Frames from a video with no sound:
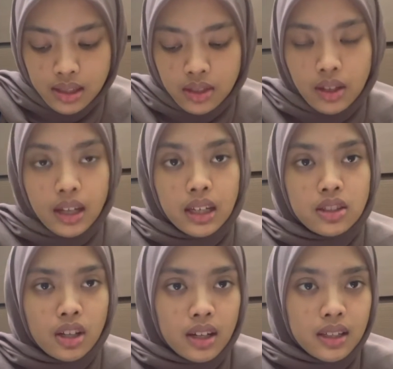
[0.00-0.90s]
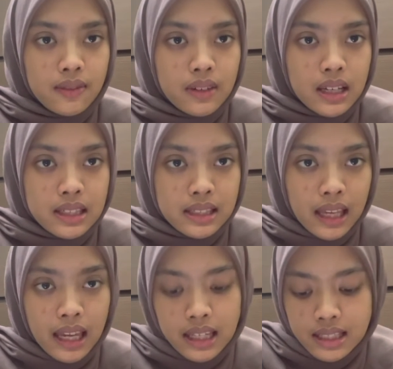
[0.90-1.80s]
and any tardive
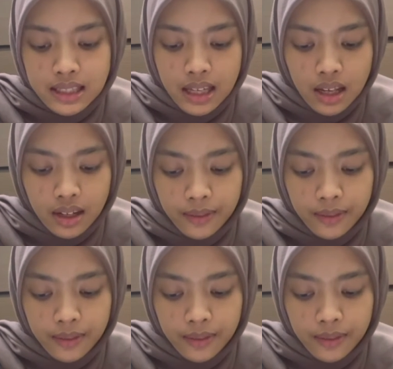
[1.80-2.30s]
dyskinesia.